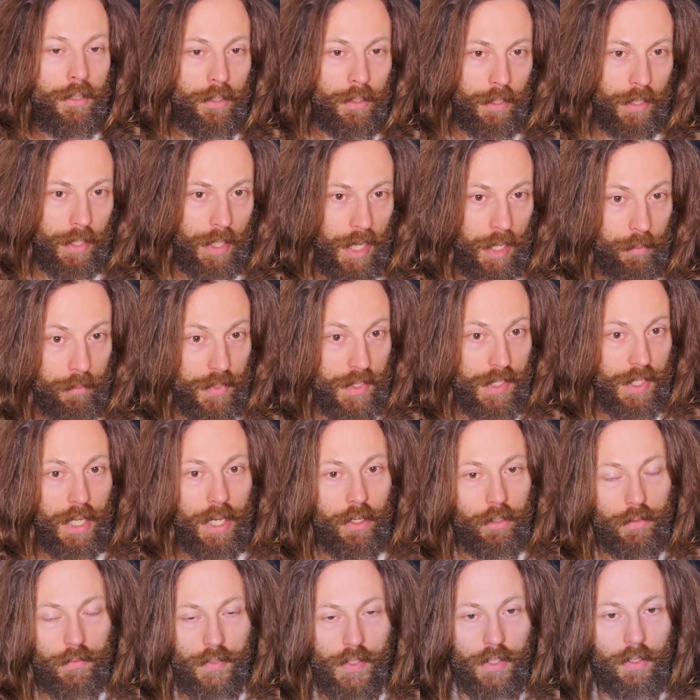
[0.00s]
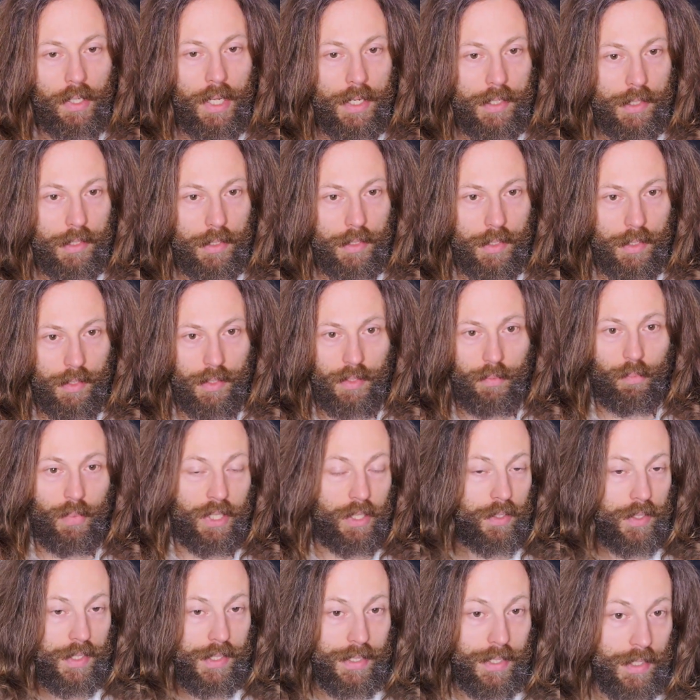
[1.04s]
comes out of scholasticism,
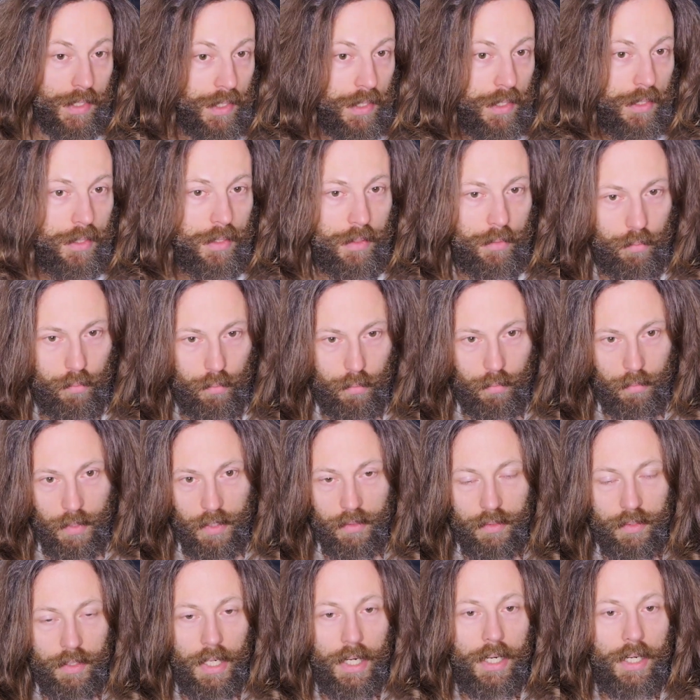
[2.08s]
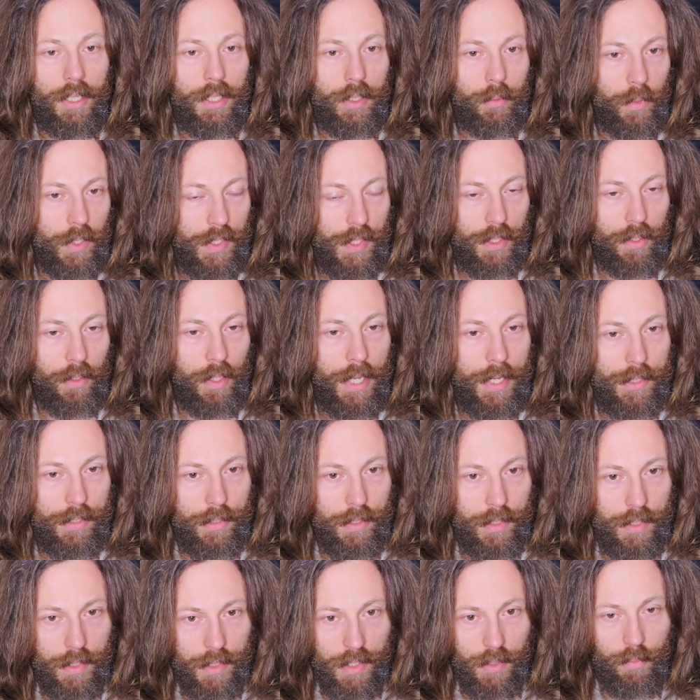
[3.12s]
because this is entirely what
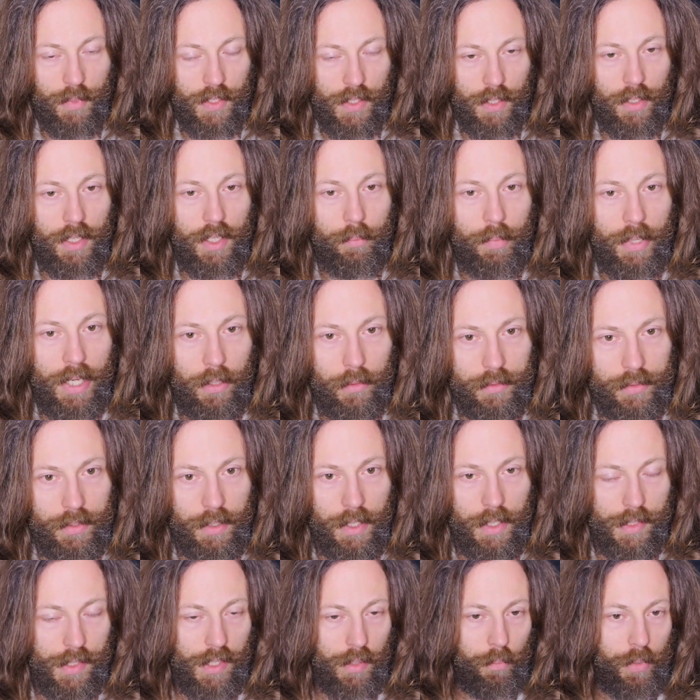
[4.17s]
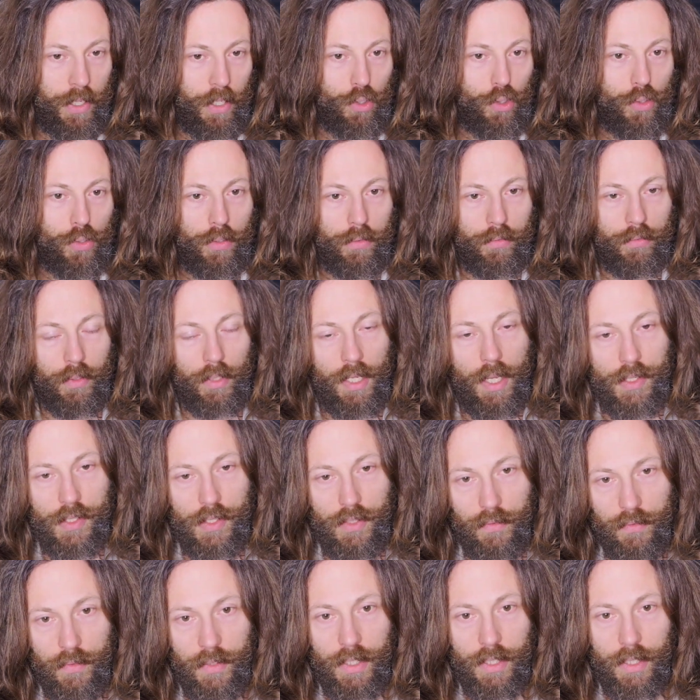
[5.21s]
scholasticism is all about. It's a mixture of
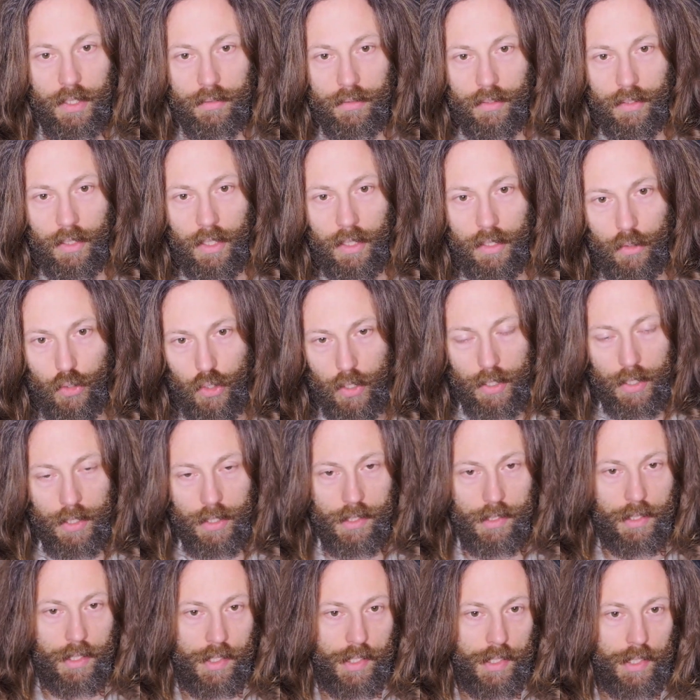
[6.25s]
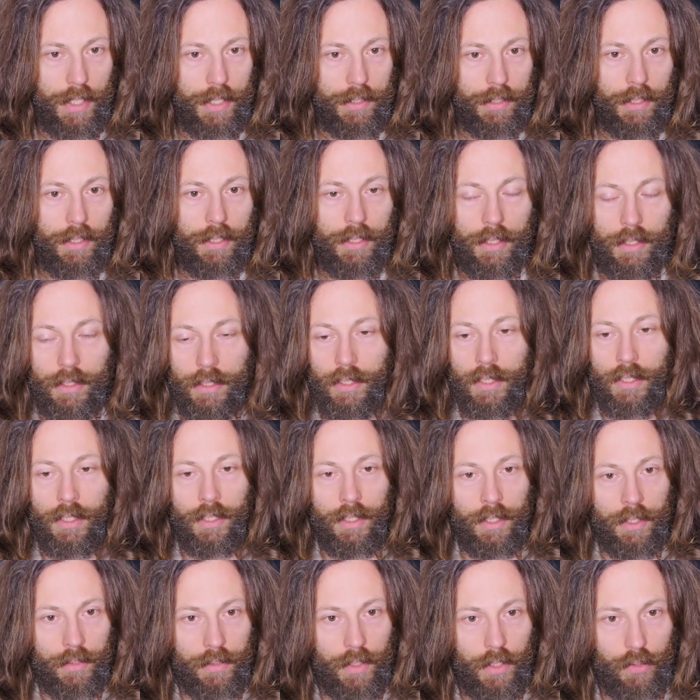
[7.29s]
philosophy and theology. It's this idea
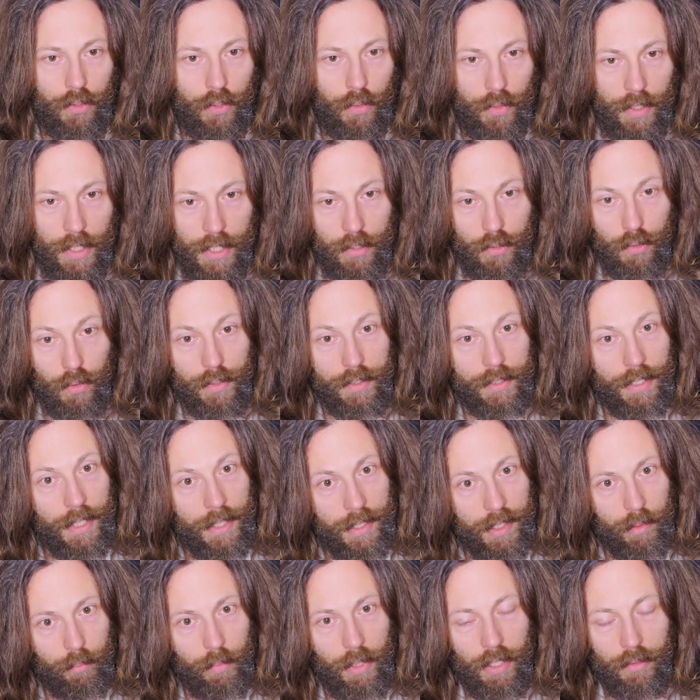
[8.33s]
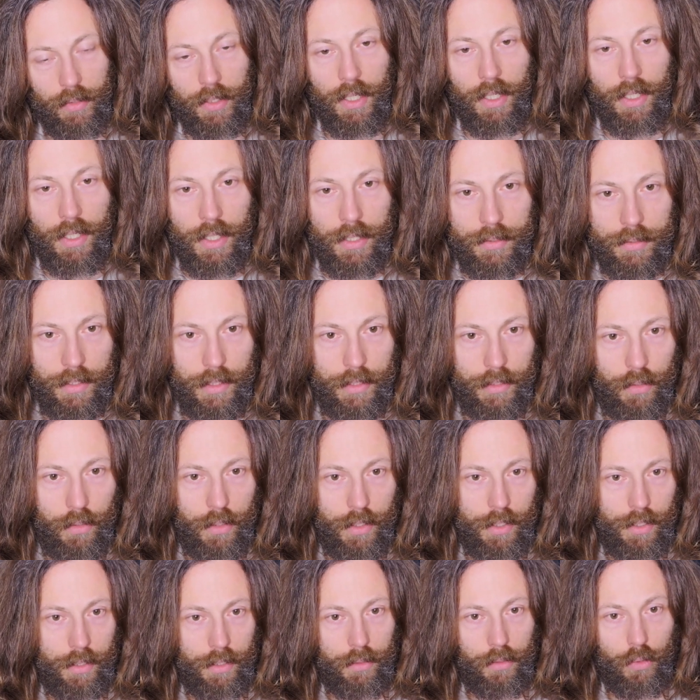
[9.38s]
that you need to think about God, and
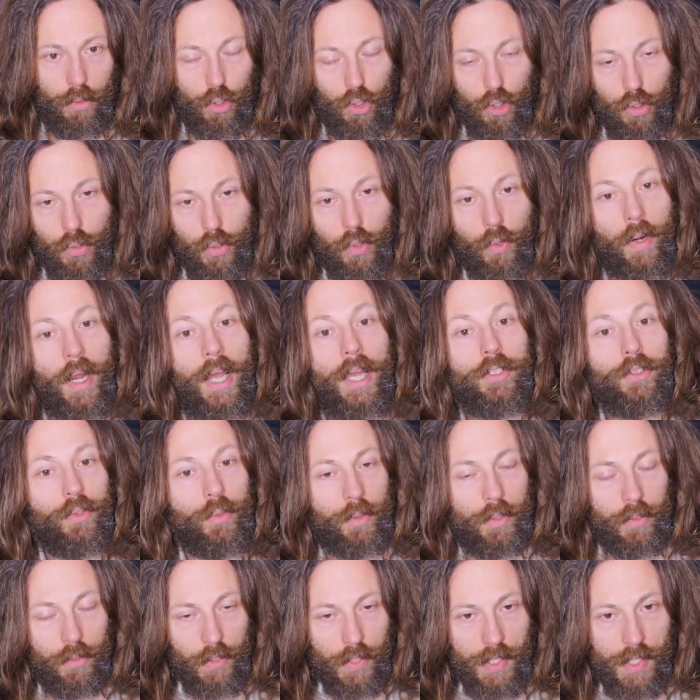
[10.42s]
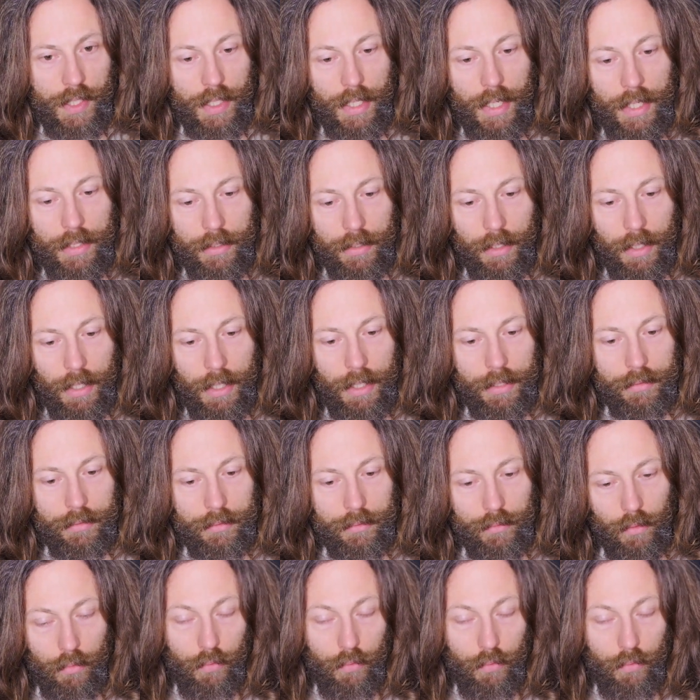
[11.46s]
you should try to understand God.